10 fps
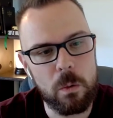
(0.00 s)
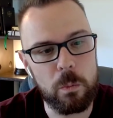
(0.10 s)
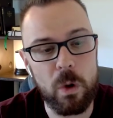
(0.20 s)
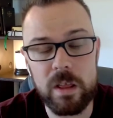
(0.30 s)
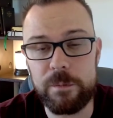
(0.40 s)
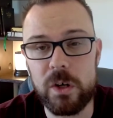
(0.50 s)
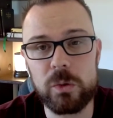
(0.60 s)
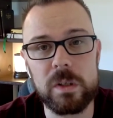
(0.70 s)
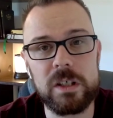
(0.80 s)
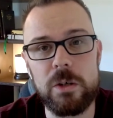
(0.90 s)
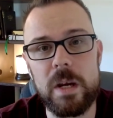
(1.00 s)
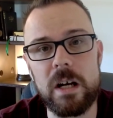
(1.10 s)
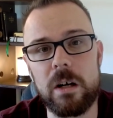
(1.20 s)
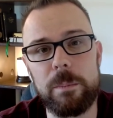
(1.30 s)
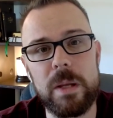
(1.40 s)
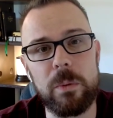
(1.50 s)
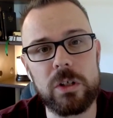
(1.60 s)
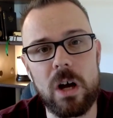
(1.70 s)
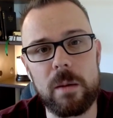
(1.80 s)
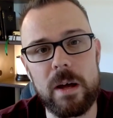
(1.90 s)
One of the first ones that you hear people
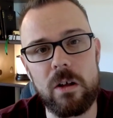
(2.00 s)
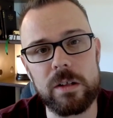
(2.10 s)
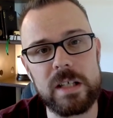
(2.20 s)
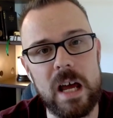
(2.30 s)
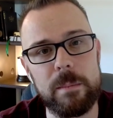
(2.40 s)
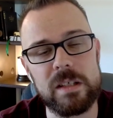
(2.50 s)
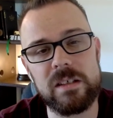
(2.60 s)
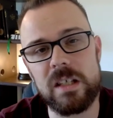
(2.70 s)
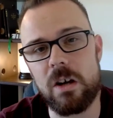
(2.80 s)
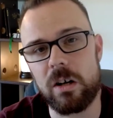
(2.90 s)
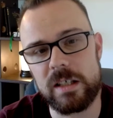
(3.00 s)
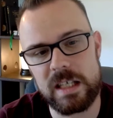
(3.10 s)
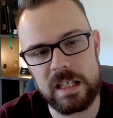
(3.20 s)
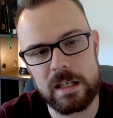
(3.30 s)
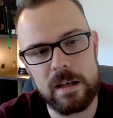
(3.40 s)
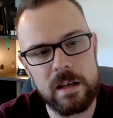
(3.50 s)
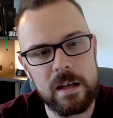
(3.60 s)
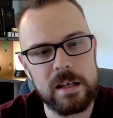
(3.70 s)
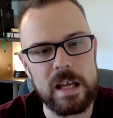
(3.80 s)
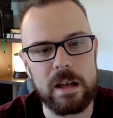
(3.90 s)
talk about all the time is CRT.
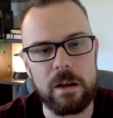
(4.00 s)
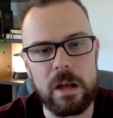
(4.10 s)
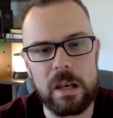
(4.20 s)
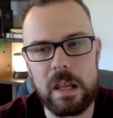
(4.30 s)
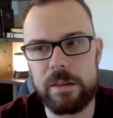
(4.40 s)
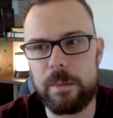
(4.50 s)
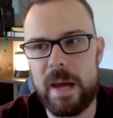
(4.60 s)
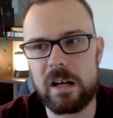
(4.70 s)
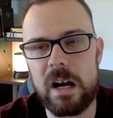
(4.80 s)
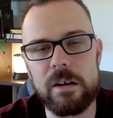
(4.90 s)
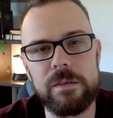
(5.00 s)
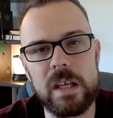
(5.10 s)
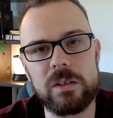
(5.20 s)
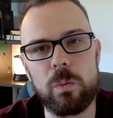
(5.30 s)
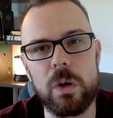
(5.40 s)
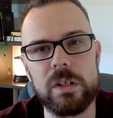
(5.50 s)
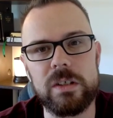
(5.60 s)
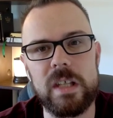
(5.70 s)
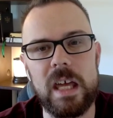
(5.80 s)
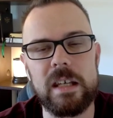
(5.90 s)
Now, the background of this
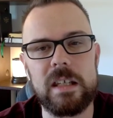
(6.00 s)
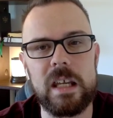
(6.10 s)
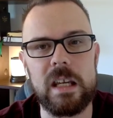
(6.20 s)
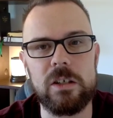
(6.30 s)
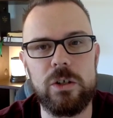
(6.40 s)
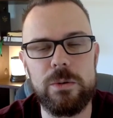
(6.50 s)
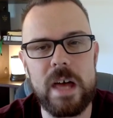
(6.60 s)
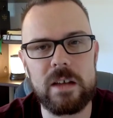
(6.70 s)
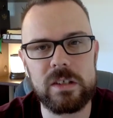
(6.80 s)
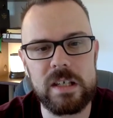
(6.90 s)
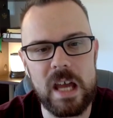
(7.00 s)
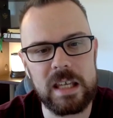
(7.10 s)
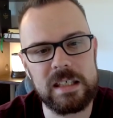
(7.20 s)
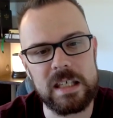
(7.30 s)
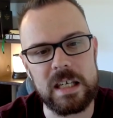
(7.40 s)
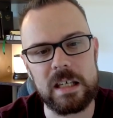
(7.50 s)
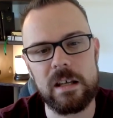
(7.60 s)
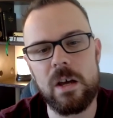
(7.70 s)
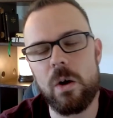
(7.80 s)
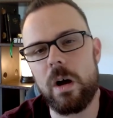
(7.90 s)
was that in 2019,
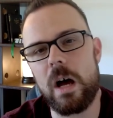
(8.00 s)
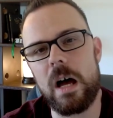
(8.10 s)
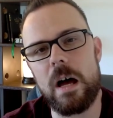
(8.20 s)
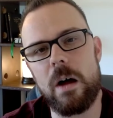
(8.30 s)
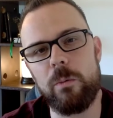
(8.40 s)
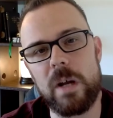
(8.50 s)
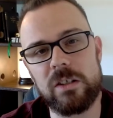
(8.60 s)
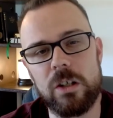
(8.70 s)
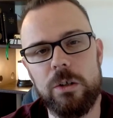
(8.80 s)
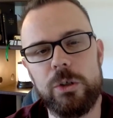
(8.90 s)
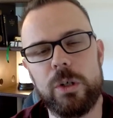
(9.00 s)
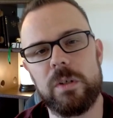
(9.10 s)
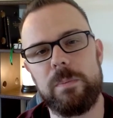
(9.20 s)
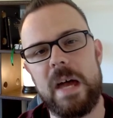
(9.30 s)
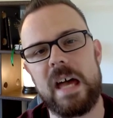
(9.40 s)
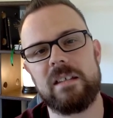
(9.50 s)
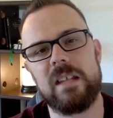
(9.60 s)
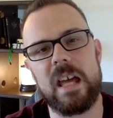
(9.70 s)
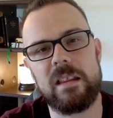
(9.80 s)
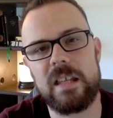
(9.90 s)
a resolution was
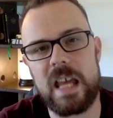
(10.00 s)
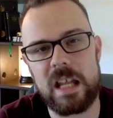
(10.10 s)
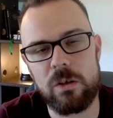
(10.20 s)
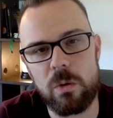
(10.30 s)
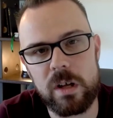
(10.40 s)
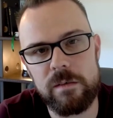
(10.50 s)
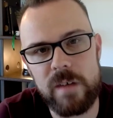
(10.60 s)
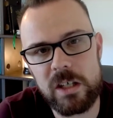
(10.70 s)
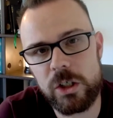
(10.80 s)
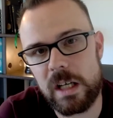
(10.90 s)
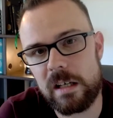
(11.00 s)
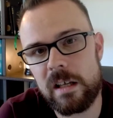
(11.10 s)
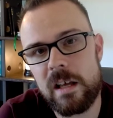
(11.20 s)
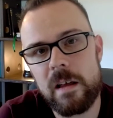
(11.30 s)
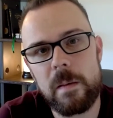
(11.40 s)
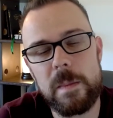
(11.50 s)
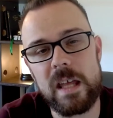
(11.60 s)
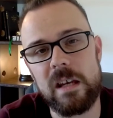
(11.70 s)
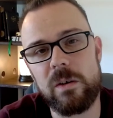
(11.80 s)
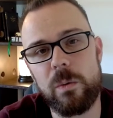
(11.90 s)
passed at the annual convention
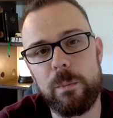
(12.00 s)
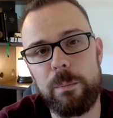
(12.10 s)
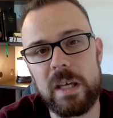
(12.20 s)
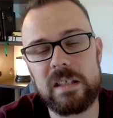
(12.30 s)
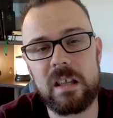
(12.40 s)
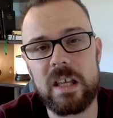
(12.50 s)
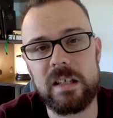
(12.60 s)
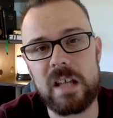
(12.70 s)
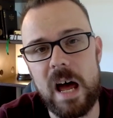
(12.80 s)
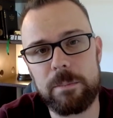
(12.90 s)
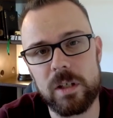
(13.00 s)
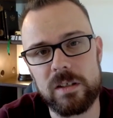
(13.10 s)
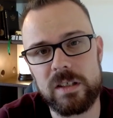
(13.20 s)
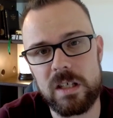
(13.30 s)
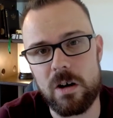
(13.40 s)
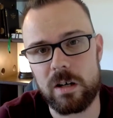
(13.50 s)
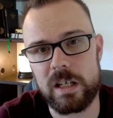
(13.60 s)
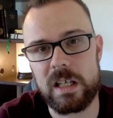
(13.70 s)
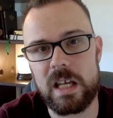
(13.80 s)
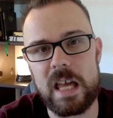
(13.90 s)
that basically adopted
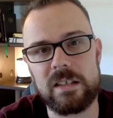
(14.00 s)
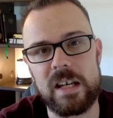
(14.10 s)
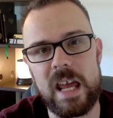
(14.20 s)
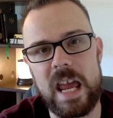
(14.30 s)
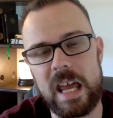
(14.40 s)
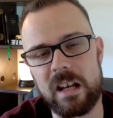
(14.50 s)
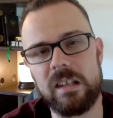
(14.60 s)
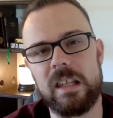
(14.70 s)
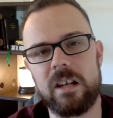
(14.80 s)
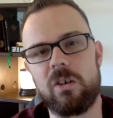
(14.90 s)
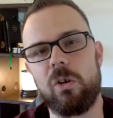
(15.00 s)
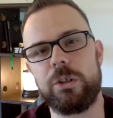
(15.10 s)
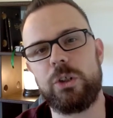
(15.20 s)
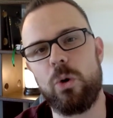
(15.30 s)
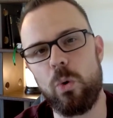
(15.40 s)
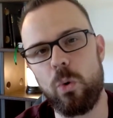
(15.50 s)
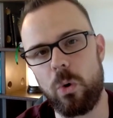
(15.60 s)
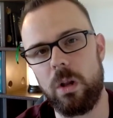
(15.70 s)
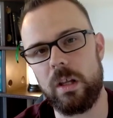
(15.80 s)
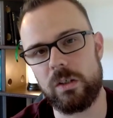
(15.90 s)
CRE as an analytical
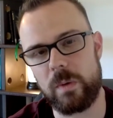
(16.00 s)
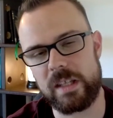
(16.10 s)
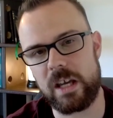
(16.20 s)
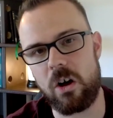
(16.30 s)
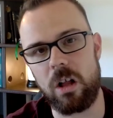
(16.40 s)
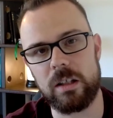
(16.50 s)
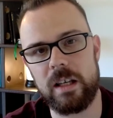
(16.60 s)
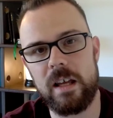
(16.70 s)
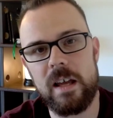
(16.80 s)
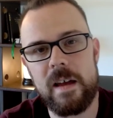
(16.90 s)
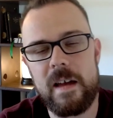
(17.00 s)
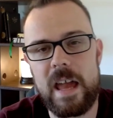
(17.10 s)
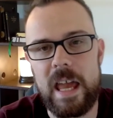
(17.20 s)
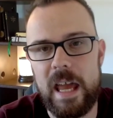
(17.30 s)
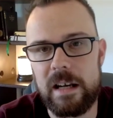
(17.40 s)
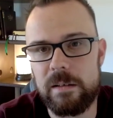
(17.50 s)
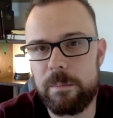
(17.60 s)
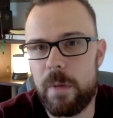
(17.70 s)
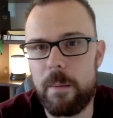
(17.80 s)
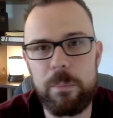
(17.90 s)
tool, is what they called it. And
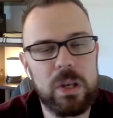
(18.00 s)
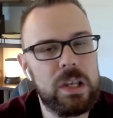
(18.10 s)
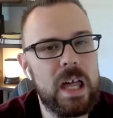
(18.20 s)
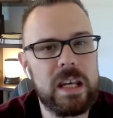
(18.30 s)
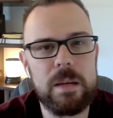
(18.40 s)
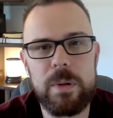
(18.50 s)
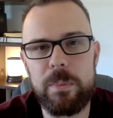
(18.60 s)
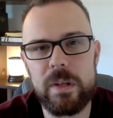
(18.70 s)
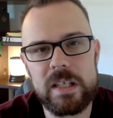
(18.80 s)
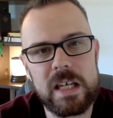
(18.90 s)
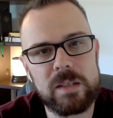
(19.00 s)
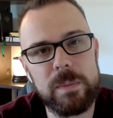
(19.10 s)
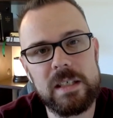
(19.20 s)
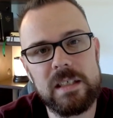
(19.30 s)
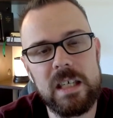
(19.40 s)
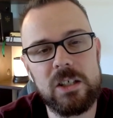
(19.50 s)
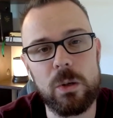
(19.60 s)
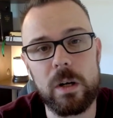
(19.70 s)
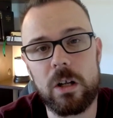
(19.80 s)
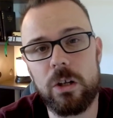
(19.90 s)
plenty of people in the SBC,
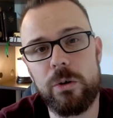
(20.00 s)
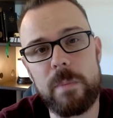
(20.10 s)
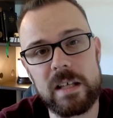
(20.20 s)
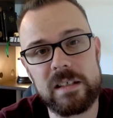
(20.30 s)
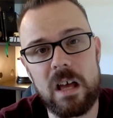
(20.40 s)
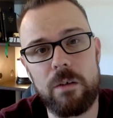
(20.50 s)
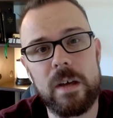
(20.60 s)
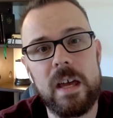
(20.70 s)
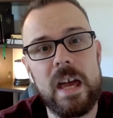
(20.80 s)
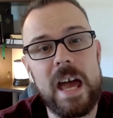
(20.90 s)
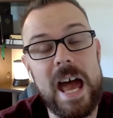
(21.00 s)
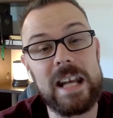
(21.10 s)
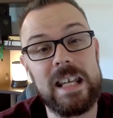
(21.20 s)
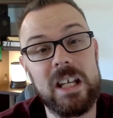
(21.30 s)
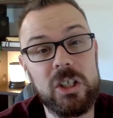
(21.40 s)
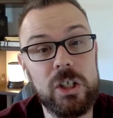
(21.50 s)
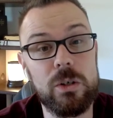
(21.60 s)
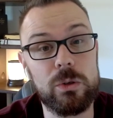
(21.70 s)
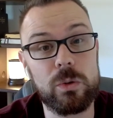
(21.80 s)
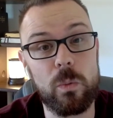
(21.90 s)
to include myself, had
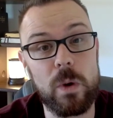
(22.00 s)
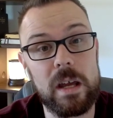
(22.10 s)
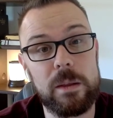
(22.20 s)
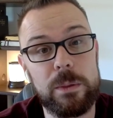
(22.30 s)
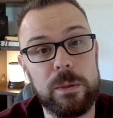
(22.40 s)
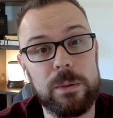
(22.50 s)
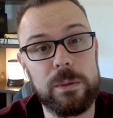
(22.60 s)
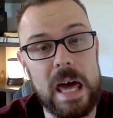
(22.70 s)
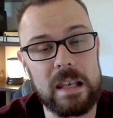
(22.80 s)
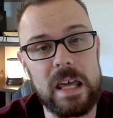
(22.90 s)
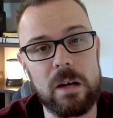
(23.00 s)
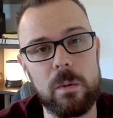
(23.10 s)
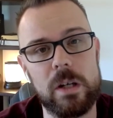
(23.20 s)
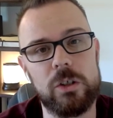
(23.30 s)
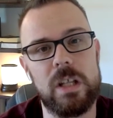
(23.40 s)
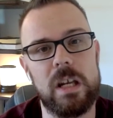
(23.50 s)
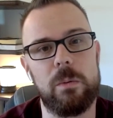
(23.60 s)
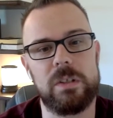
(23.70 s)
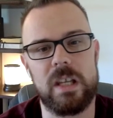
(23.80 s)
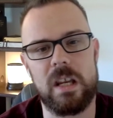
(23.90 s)
issues with that language, that
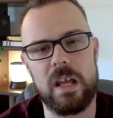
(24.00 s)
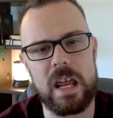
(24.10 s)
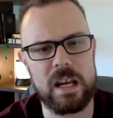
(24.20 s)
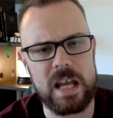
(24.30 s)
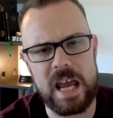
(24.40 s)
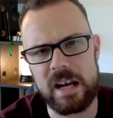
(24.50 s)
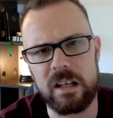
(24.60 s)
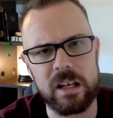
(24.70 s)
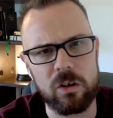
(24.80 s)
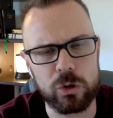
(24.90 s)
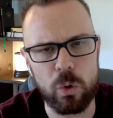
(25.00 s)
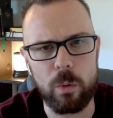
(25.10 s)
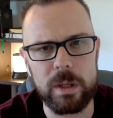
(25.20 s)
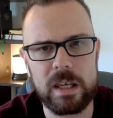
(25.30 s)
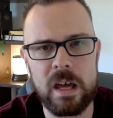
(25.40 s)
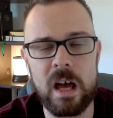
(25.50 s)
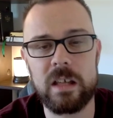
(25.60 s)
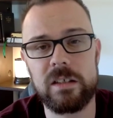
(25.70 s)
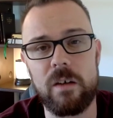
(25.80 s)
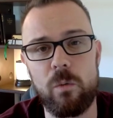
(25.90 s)
it was an analytical tool
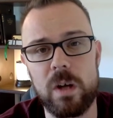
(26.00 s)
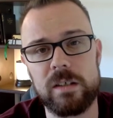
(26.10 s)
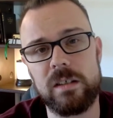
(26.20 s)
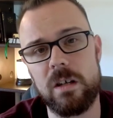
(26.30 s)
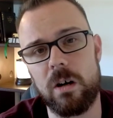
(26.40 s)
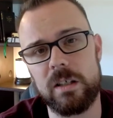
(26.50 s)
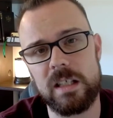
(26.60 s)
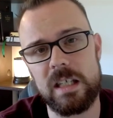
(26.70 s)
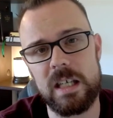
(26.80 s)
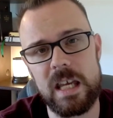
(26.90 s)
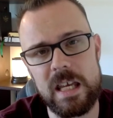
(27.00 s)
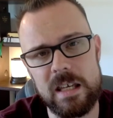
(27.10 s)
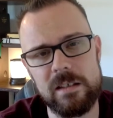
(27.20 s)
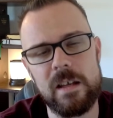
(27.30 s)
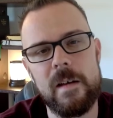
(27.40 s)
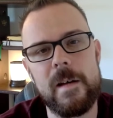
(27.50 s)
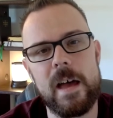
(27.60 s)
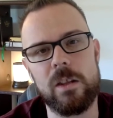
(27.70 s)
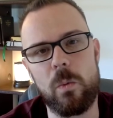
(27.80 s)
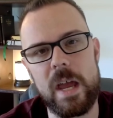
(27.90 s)
because of what CRT is
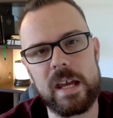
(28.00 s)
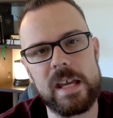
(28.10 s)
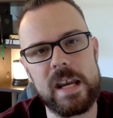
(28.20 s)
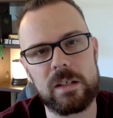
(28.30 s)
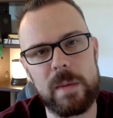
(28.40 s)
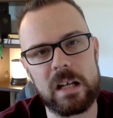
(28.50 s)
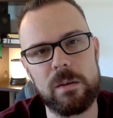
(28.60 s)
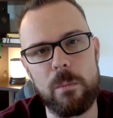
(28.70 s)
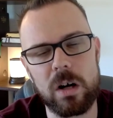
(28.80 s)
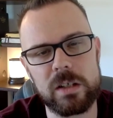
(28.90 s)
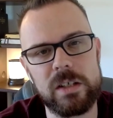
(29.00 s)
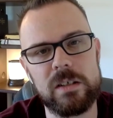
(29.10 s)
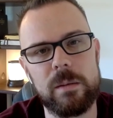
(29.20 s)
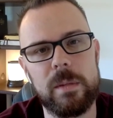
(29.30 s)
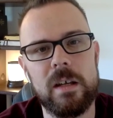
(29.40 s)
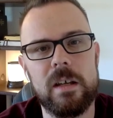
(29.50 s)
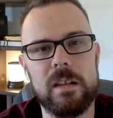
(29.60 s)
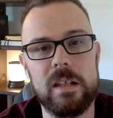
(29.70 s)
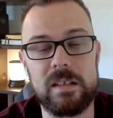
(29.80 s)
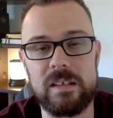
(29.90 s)
and the way it connects back to Marxism.
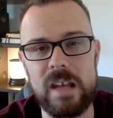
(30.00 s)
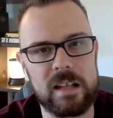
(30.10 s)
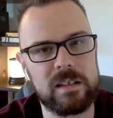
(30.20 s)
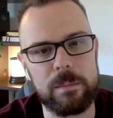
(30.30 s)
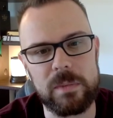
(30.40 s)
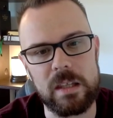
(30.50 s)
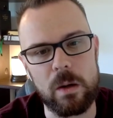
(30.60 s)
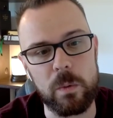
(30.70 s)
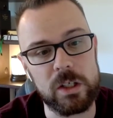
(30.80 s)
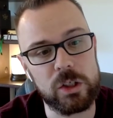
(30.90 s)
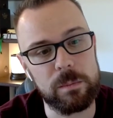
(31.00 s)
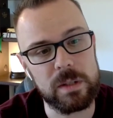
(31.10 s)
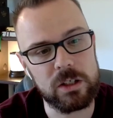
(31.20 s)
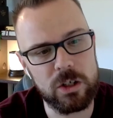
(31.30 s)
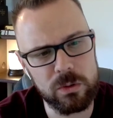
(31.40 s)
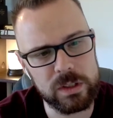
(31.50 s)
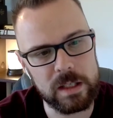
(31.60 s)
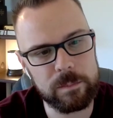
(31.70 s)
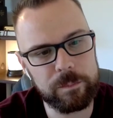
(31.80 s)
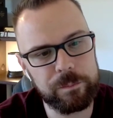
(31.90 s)
This is not something that we should be using.